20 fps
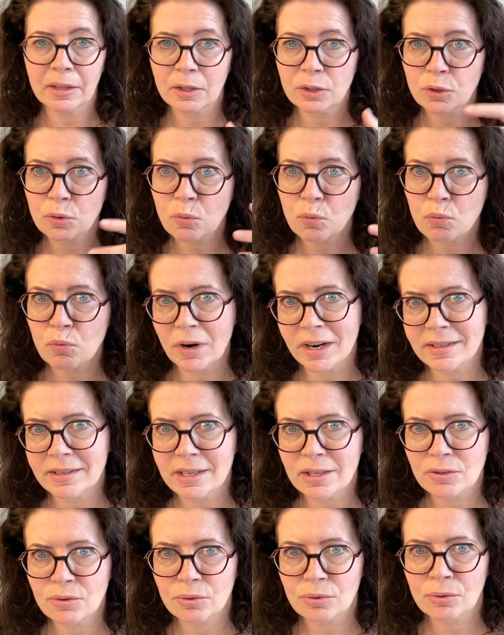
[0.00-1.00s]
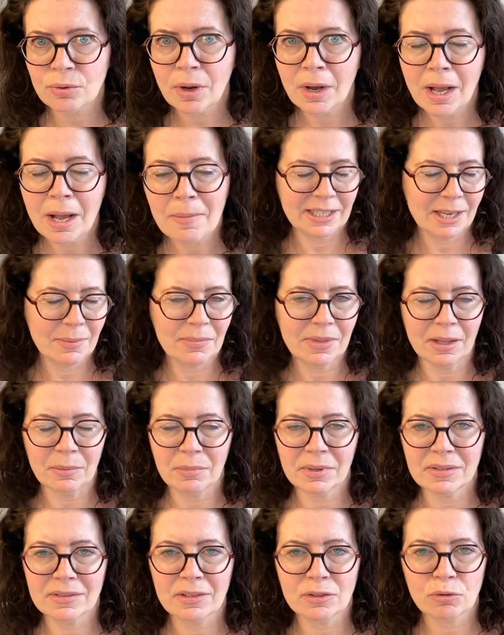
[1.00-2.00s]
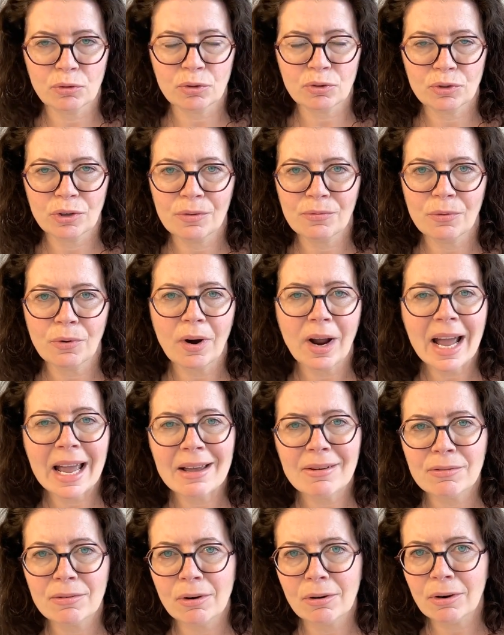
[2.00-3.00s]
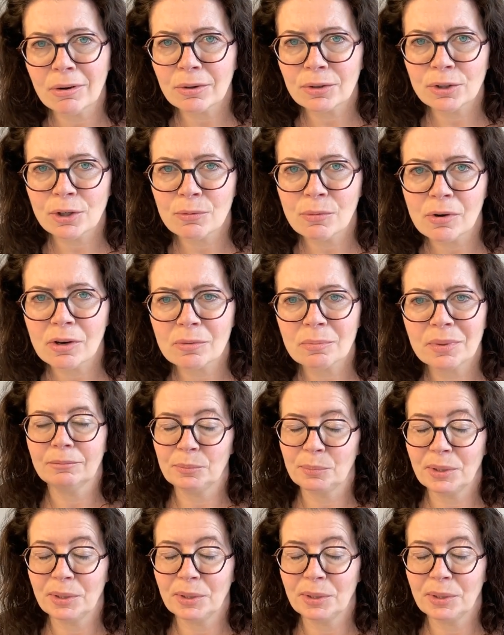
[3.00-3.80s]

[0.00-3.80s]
then you're ready to keep that business structure for however long you want